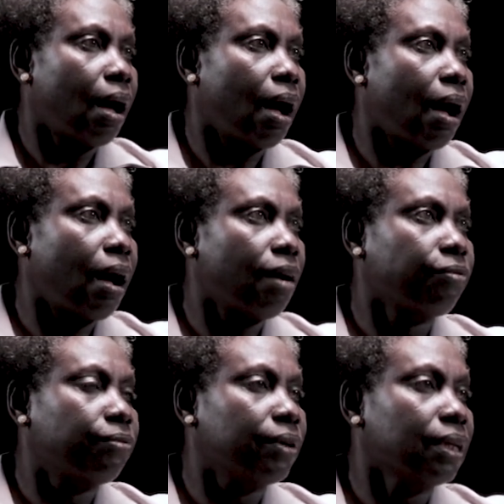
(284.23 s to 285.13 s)

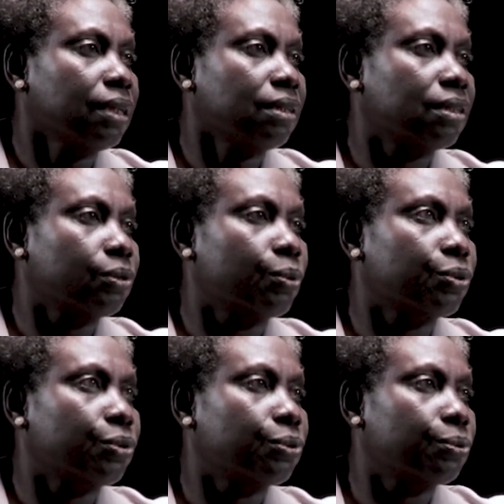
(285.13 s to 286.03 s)
half is
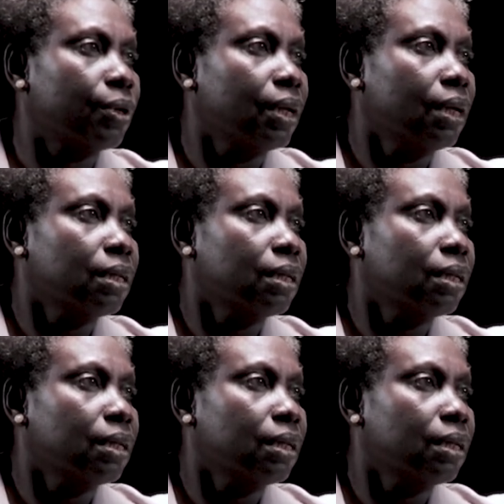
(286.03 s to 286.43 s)
equals to